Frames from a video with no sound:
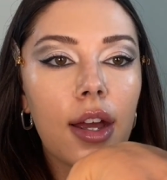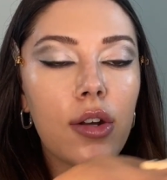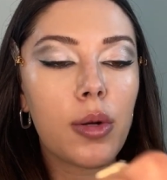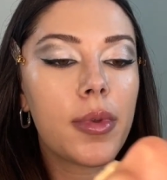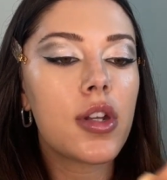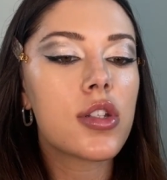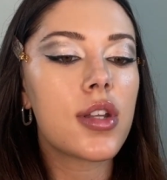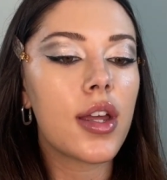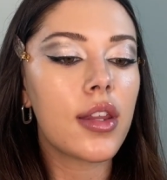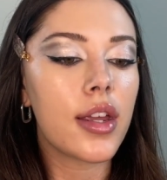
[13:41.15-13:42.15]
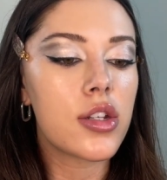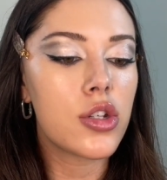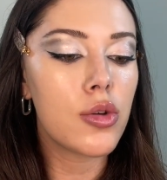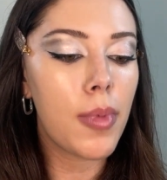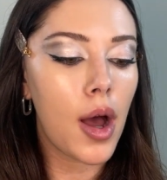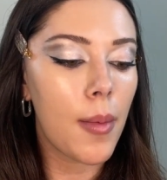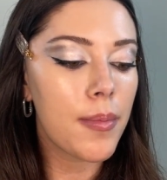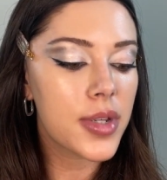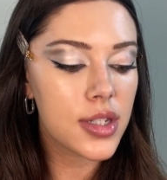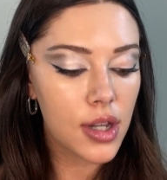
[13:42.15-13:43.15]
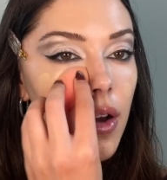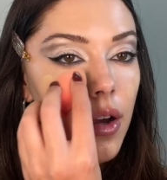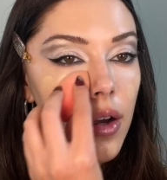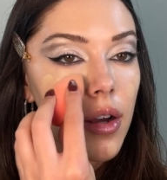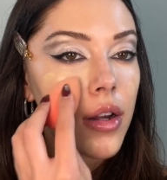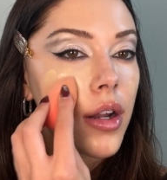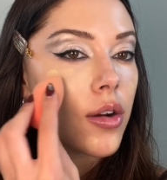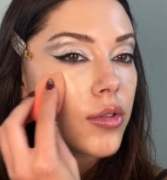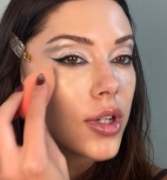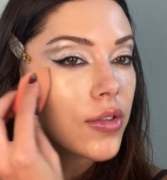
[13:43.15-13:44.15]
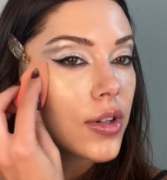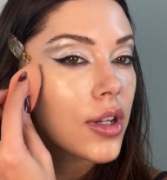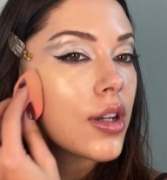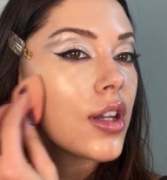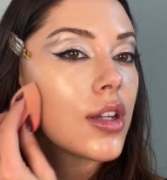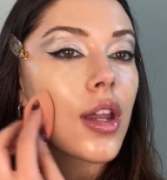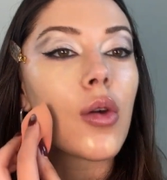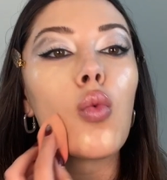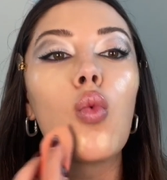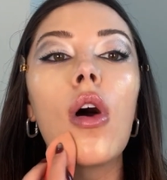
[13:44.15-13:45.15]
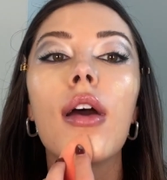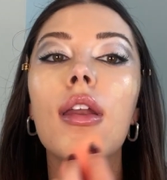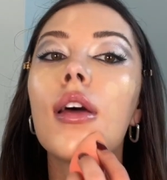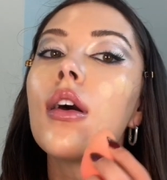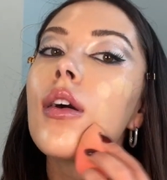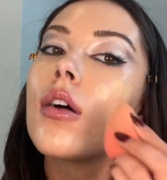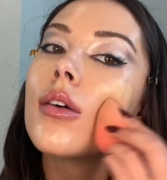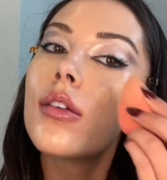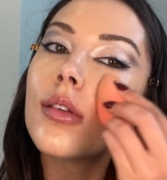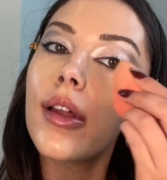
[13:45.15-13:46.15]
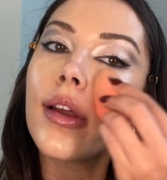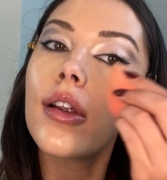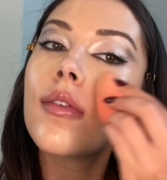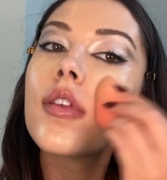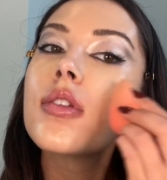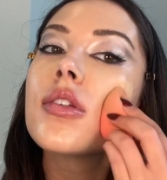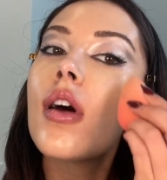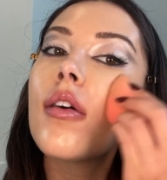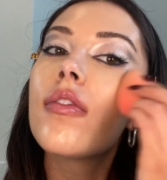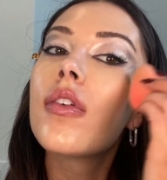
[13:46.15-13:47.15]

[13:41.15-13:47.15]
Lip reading: I normally just take like 2 pumps, and I only really need like 1 layer of this stuff.